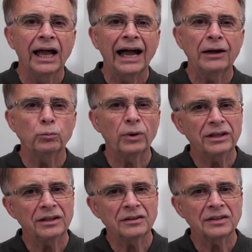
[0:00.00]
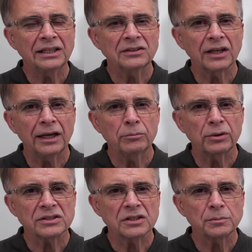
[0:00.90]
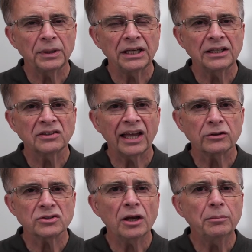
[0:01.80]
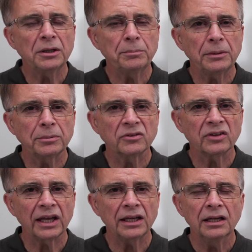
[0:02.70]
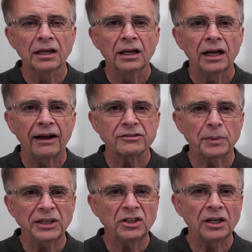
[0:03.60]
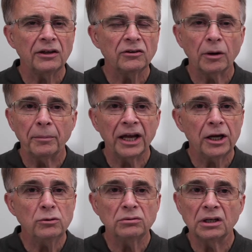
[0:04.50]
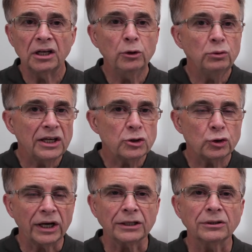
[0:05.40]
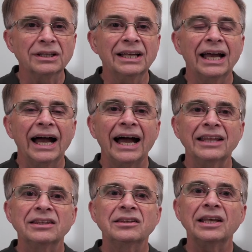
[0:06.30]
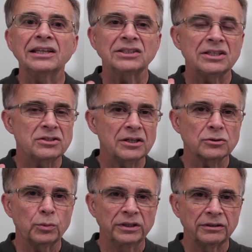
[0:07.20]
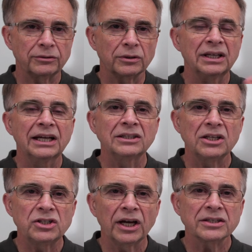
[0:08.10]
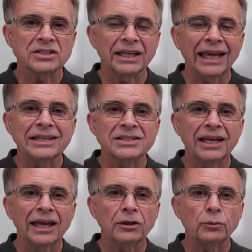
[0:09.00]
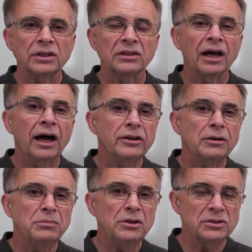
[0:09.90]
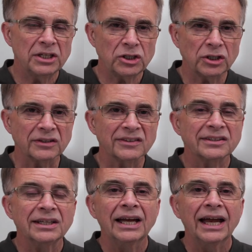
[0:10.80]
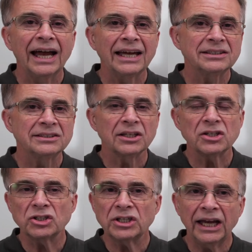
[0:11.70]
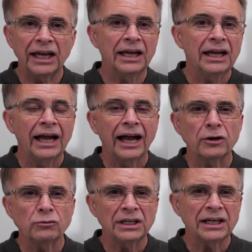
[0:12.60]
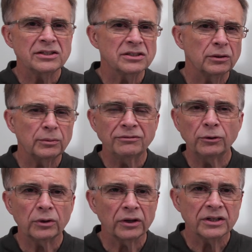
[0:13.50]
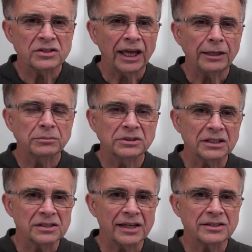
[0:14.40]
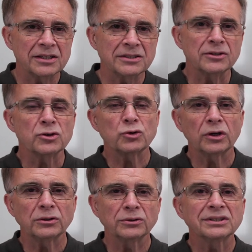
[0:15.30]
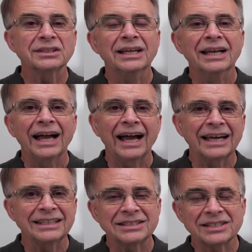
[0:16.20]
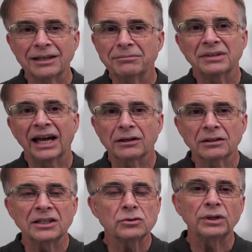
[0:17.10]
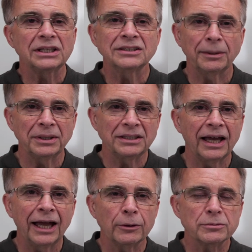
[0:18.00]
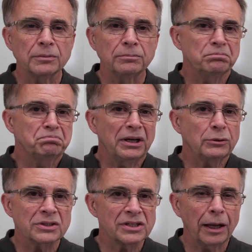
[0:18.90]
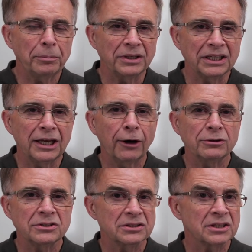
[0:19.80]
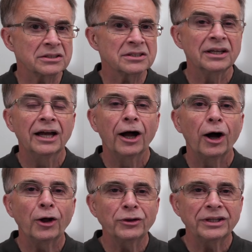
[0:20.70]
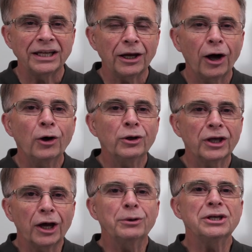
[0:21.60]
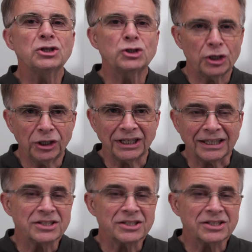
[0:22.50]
And one of the things that impresses me is how so many people say, I've spent years on my own lonely trail, and this is just wonderful. The chance to get together with other musicians and to share and realize that we've all got the same successes and struggles. And that is really something that helps build us up and encourages us on the ongoing journey.